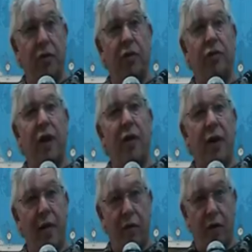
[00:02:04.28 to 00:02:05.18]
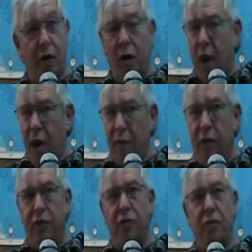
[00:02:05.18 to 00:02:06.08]
in South Africa, a lot of
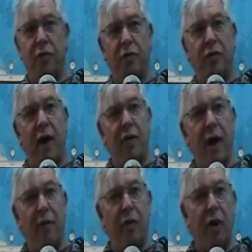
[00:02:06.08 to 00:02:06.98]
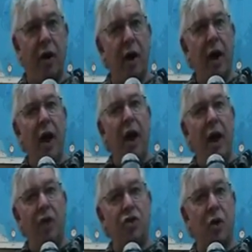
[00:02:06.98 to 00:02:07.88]
listeners in South Africa,
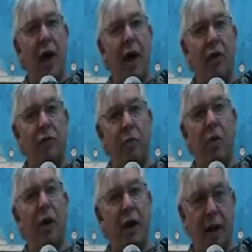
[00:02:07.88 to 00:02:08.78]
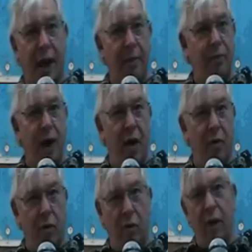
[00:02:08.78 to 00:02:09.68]
in Johannesburg and Cape
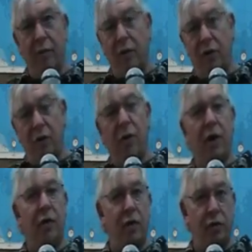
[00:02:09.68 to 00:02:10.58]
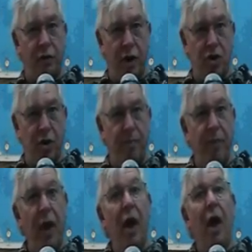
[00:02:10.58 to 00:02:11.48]
Town who love to tune into the station.
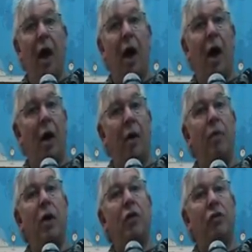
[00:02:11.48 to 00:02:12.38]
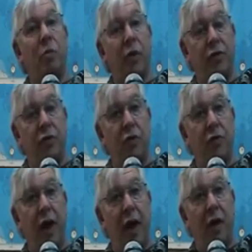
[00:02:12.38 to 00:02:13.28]
Some
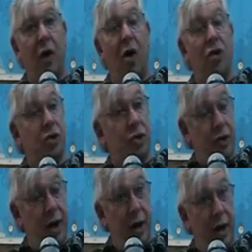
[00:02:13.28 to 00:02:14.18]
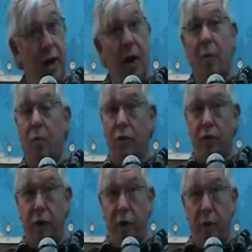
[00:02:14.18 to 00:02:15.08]
listeners in Argentina and
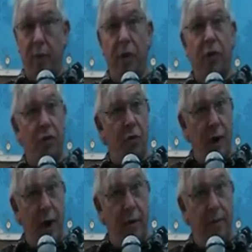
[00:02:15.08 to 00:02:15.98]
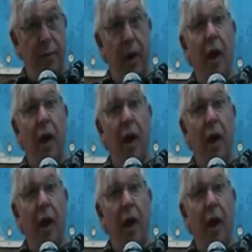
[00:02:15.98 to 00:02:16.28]
Brazil tune in.